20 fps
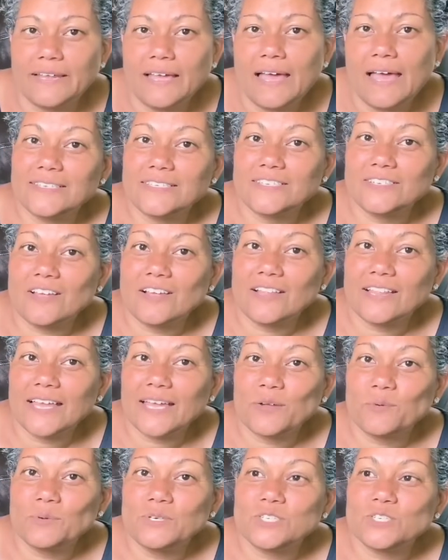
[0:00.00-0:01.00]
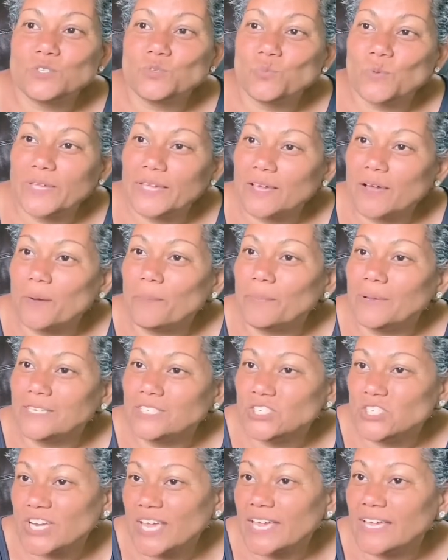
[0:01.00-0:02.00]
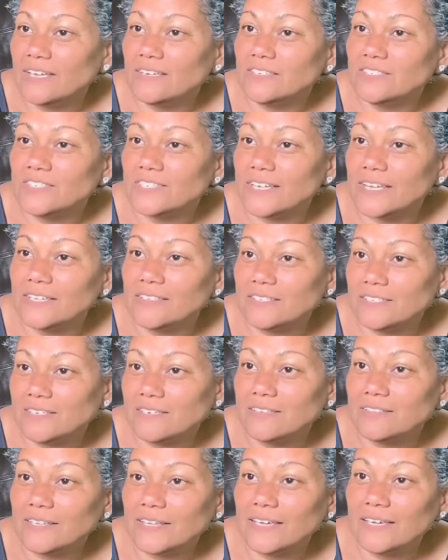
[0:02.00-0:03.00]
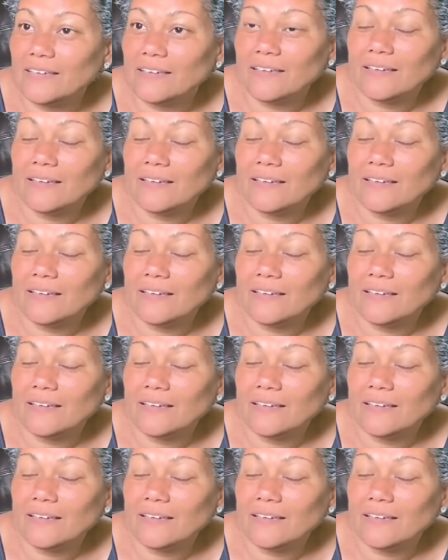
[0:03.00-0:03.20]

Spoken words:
It's not like we just wake up and change instantly.